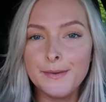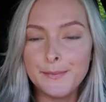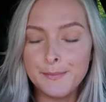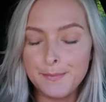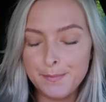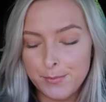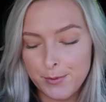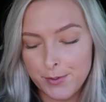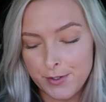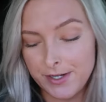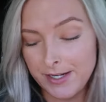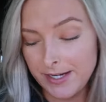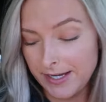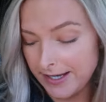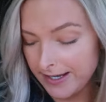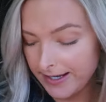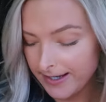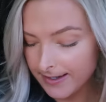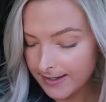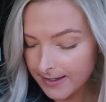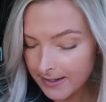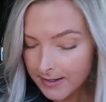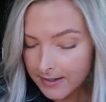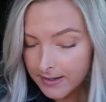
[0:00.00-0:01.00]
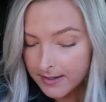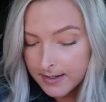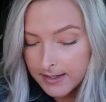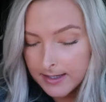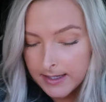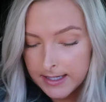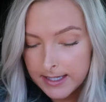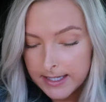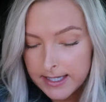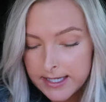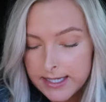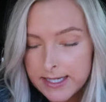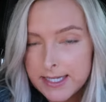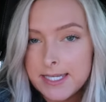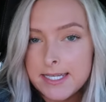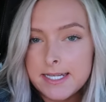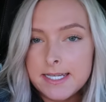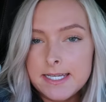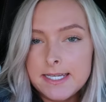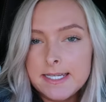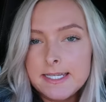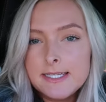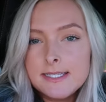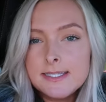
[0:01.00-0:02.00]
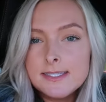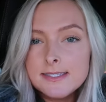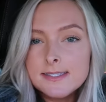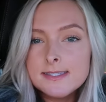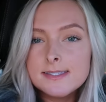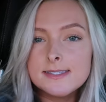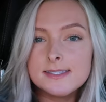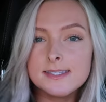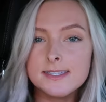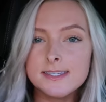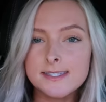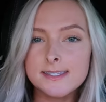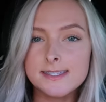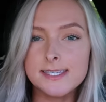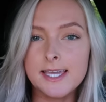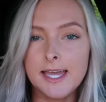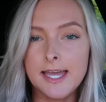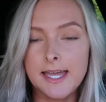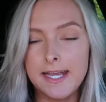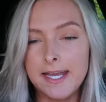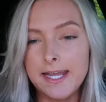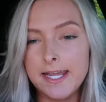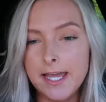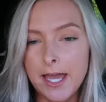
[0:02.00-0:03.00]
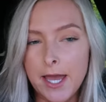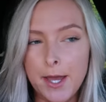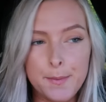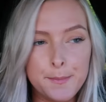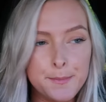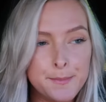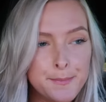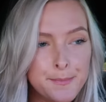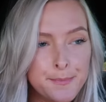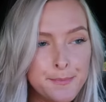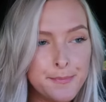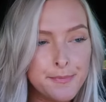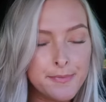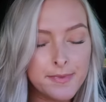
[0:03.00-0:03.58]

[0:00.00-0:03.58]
morning. It is 10 a.m.